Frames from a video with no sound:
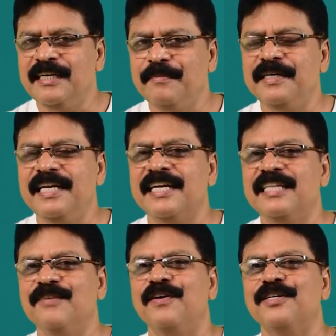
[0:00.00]

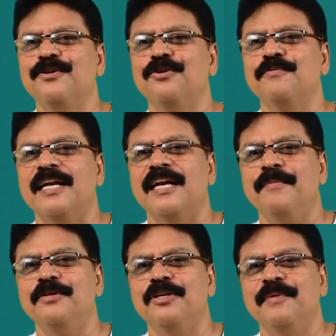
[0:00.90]
immediately the functional group that will
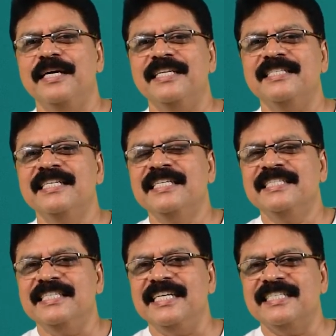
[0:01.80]
come into your mind is
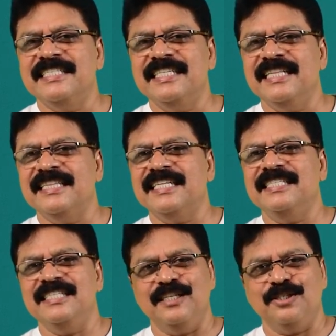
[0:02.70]

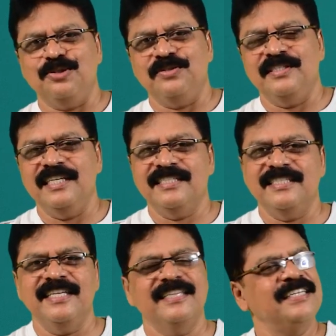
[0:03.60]
CHCl3 CHO,
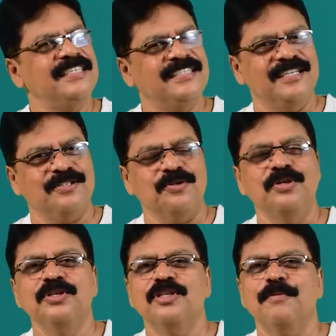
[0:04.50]
CHCl3 CHO.
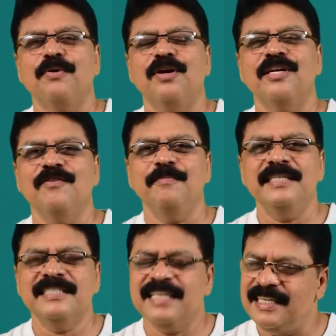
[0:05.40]
So, the product will be
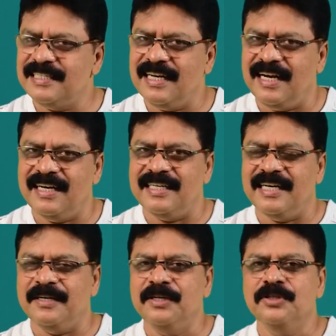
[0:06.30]

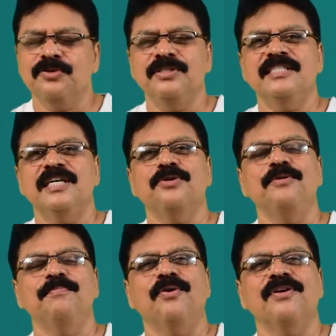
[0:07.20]
salicylaldehyde. So, these are two
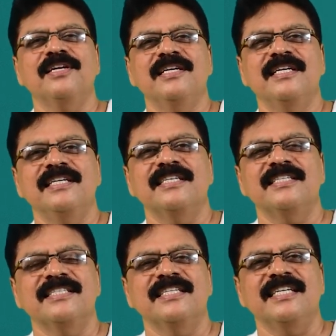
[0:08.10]
important
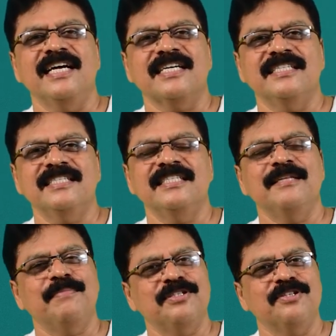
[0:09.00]
interesting reactions in
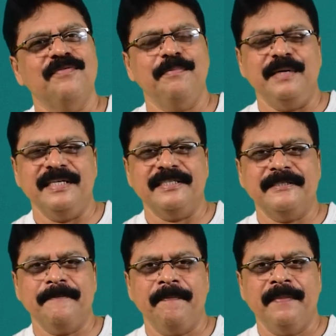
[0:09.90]
the presence of a
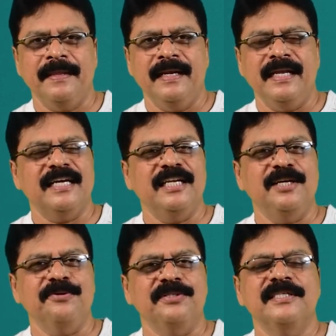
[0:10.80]
base like
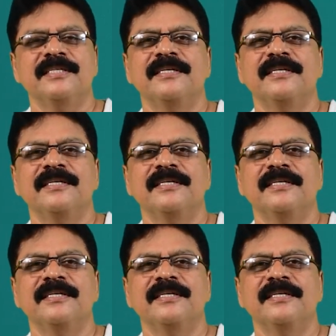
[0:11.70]
NaOH.